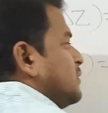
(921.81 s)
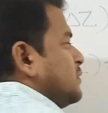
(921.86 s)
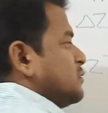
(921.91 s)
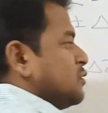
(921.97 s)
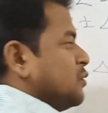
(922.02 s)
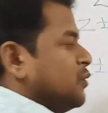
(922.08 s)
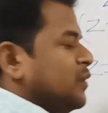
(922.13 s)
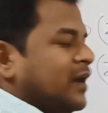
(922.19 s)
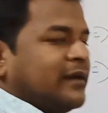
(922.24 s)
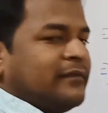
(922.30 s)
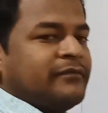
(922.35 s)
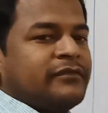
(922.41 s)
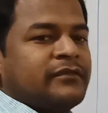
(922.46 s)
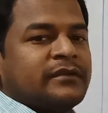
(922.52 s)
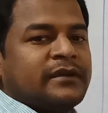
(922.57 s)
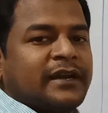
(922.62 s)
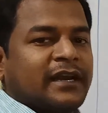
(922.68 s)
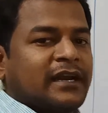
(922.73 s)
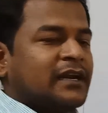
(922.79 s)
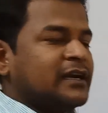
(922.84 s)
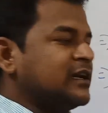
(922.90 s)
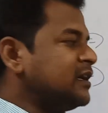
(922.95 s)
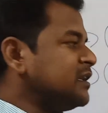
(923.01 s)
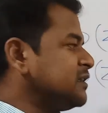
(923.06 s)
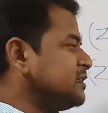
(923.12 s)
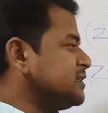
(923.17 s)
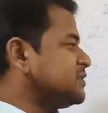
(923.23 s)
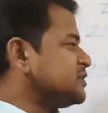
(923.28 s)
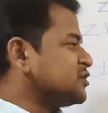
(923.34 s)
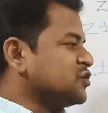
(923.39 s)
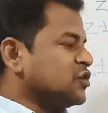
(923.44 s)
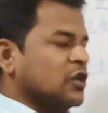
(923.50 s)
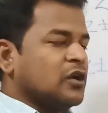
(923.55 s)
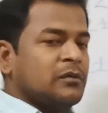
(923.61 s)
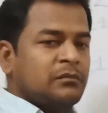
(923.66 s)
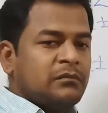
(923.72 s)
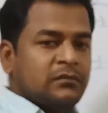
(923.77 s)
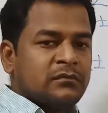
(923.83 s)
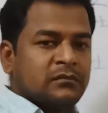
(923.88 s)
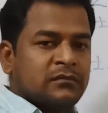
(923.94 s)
So we have neglected this term.